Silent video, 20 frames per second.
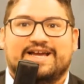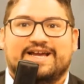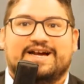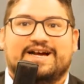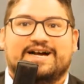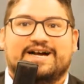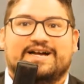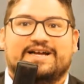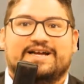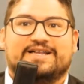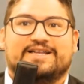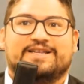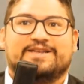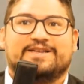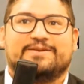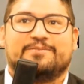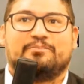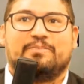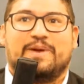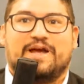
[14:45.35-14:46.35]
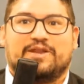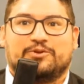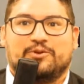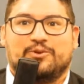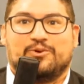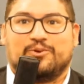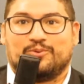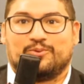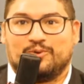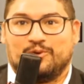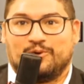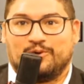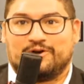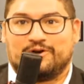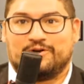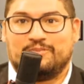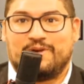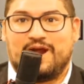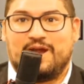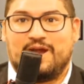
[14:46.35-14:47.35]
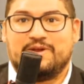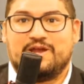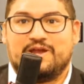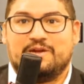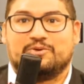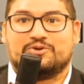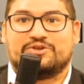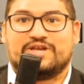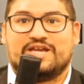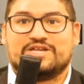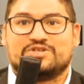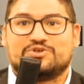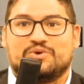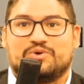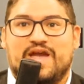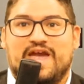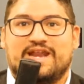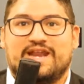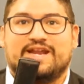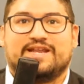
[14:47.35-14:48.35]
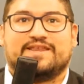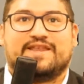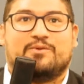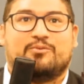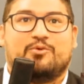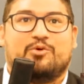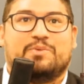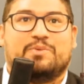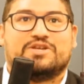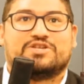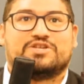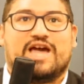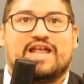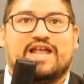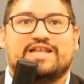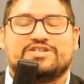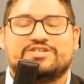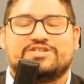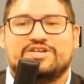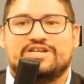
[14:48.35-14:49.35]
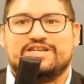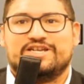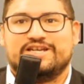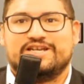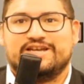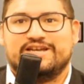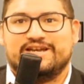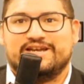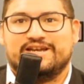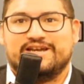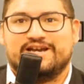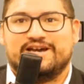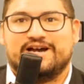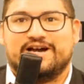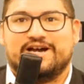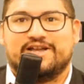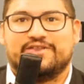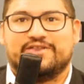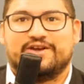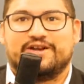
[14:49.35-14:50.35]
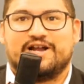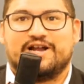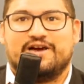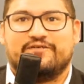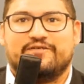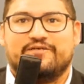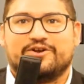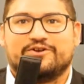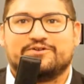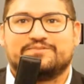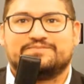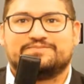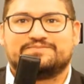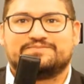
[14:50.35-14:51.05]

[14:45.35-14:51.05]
Beto O'Rourke might be a potential candidate that will be challenging the governor.